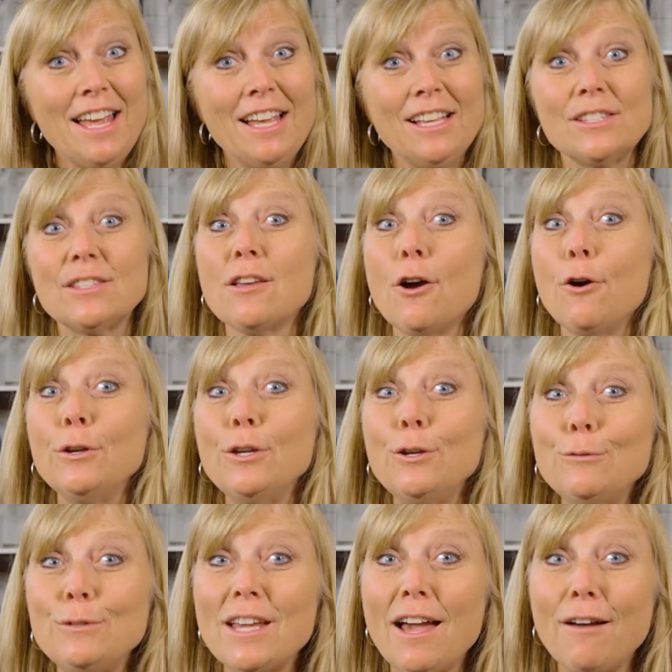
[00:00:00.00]
So
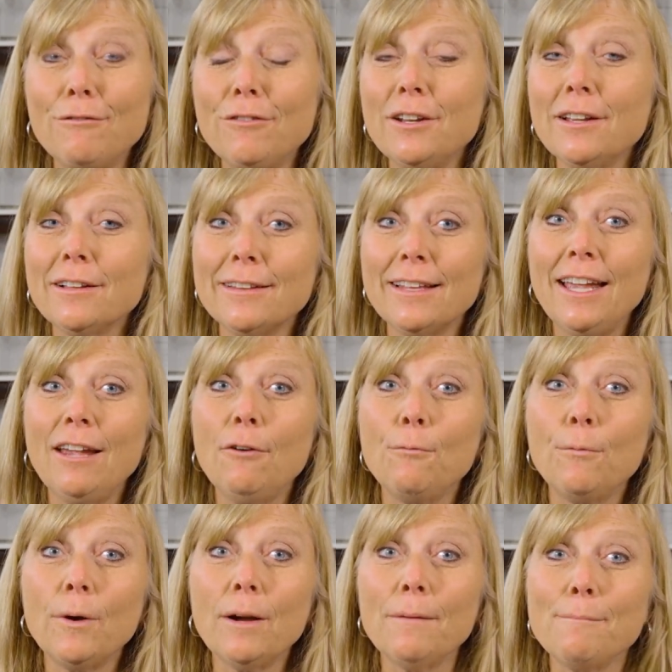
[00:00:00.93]
you definitely,
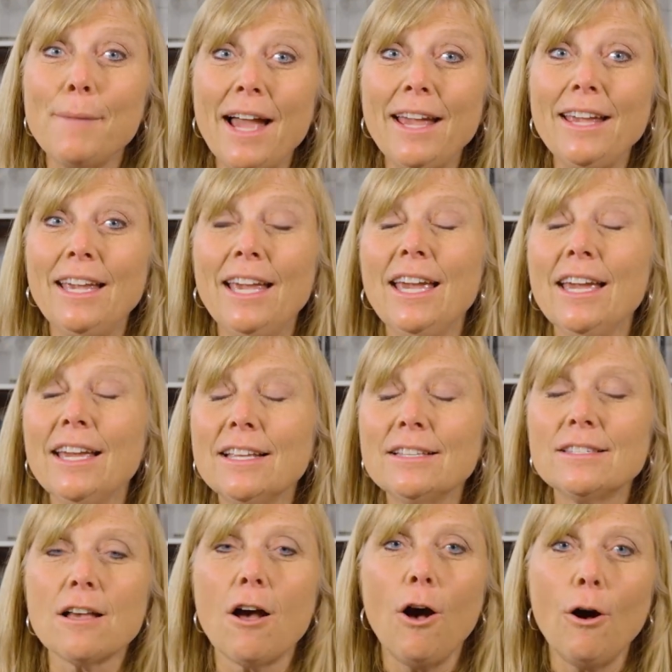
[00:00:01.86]
my
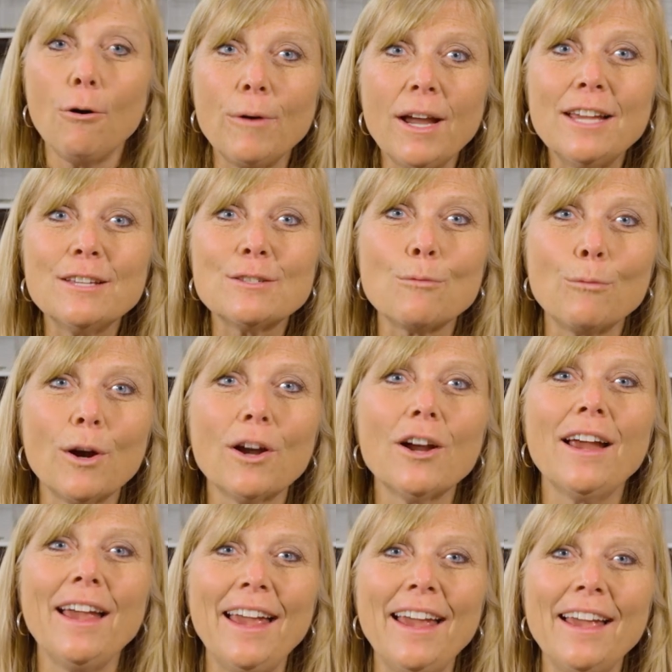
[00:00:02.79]
kids always
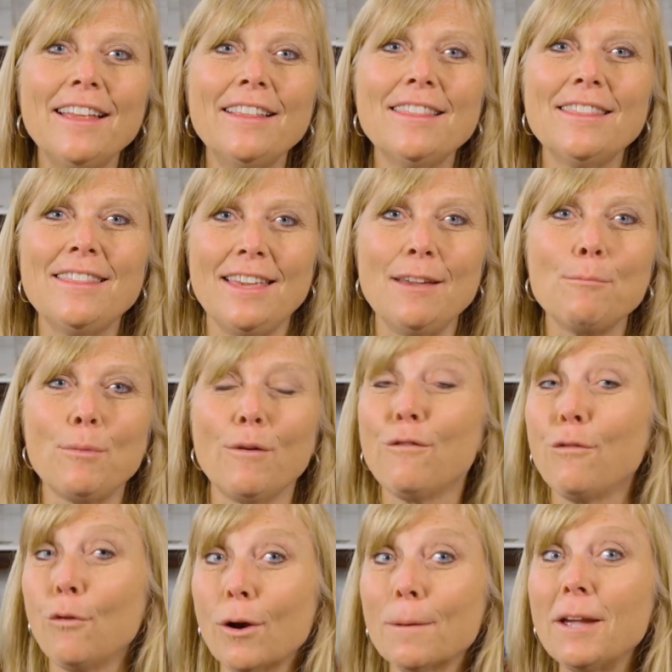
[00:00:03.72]
were in the
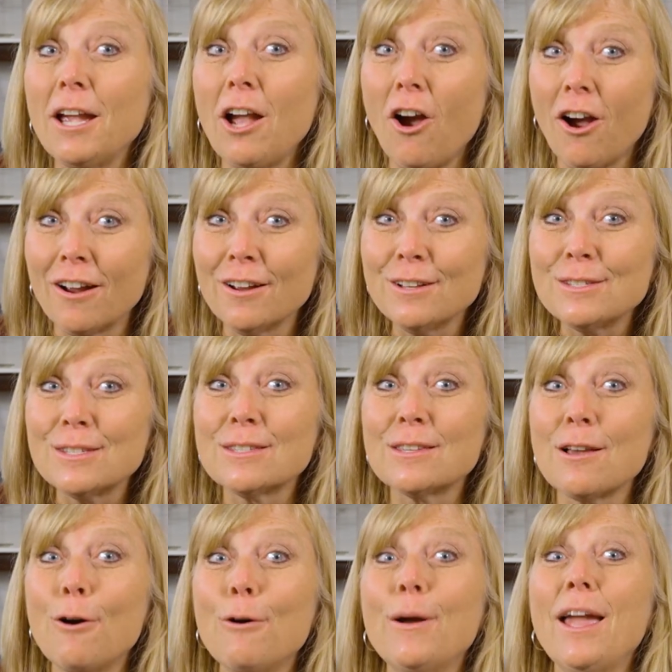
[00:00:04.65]
performing arts,
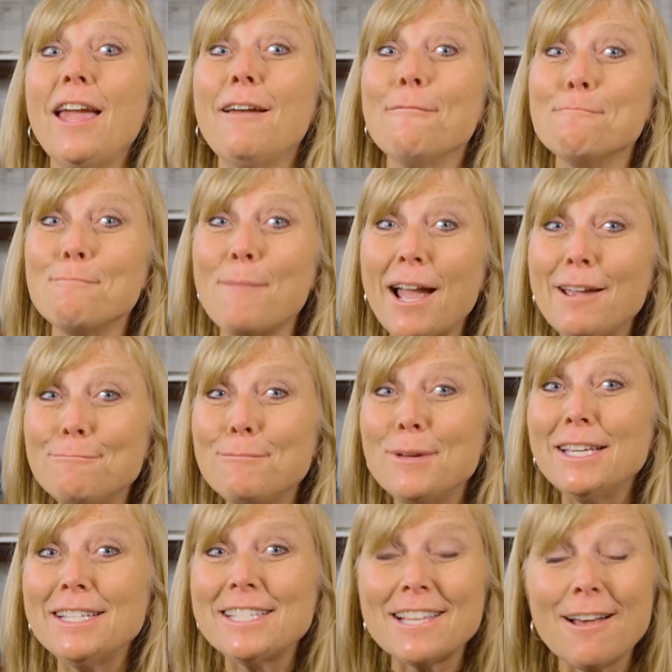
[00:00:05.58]
so it might
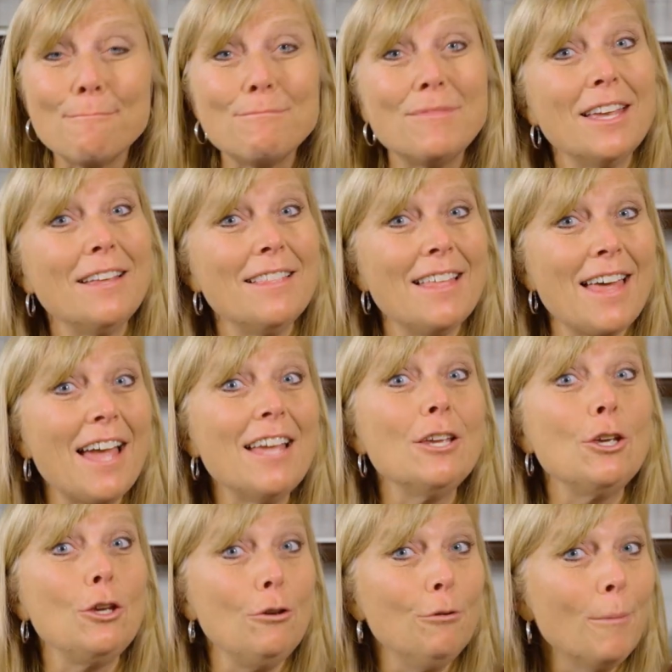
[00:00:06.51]
be something
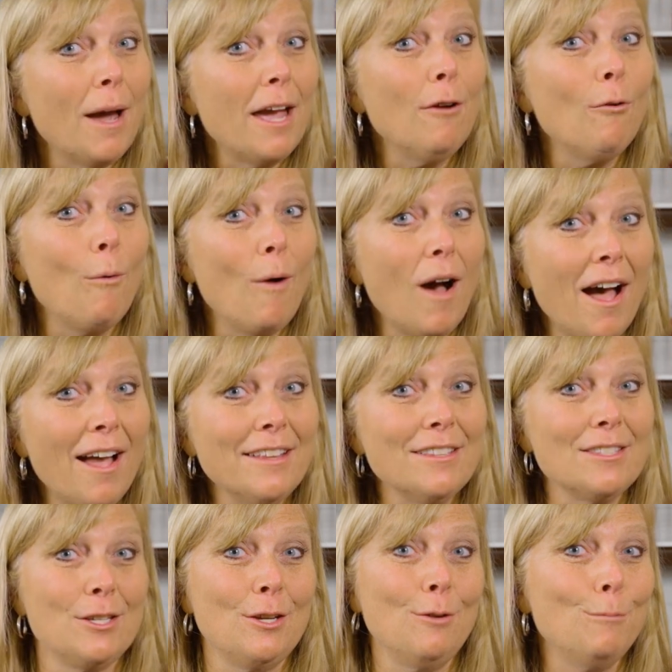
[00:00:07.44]
that you might
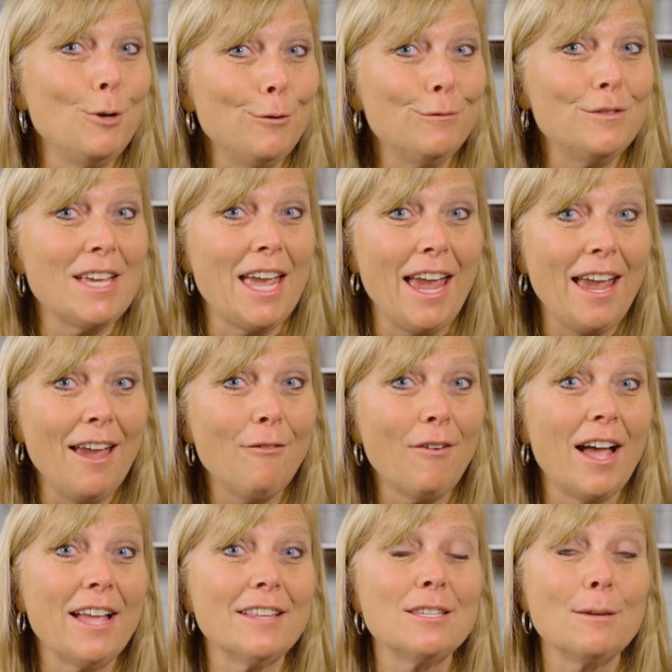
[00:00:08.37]
want to move to
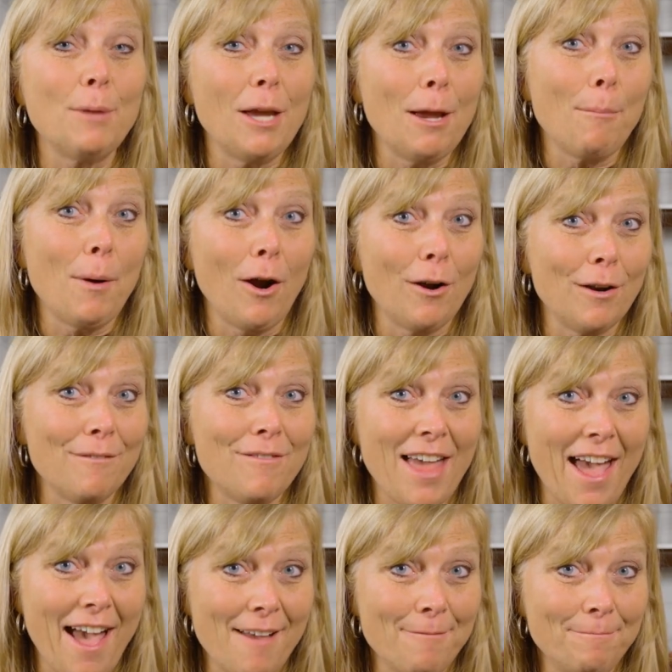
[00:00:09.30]
Avon to be a part of
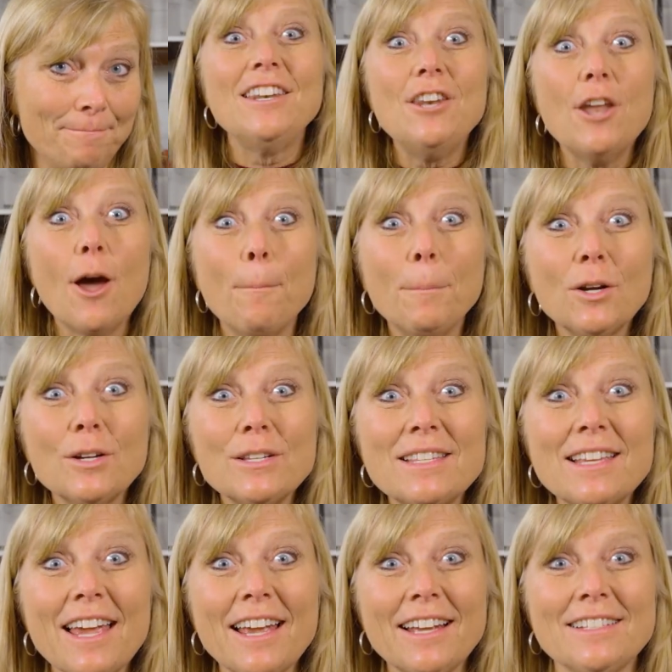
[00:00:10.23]
that. Number
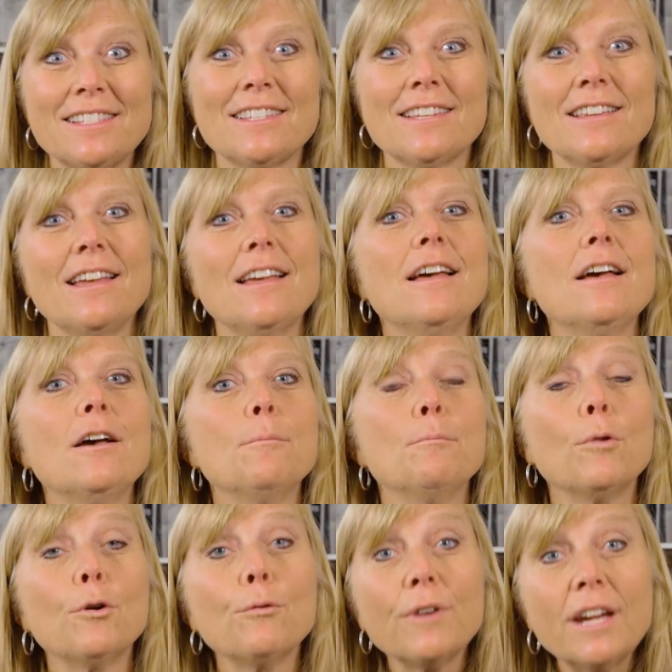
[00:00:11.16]
6.
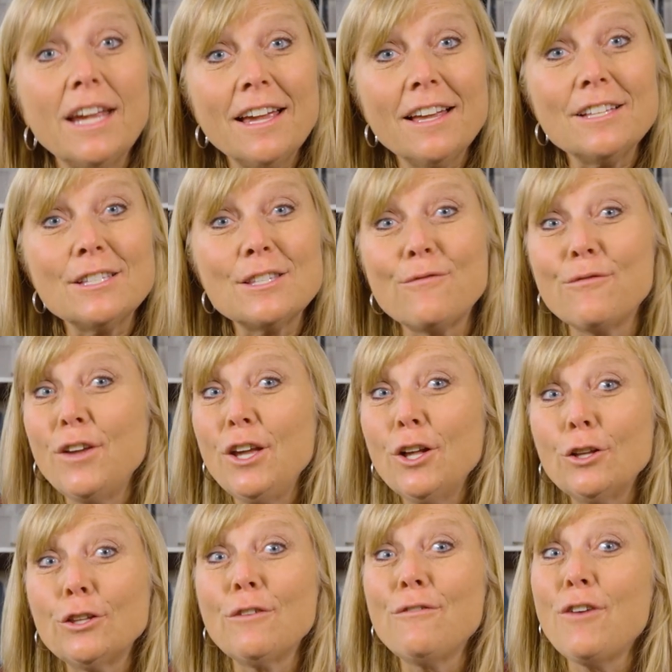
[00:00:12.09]
Maria's
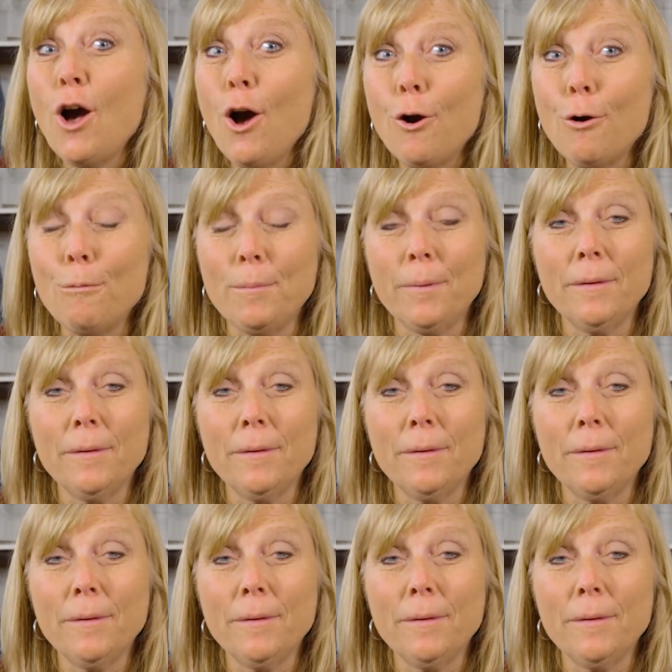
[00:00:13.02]
Field of Hope.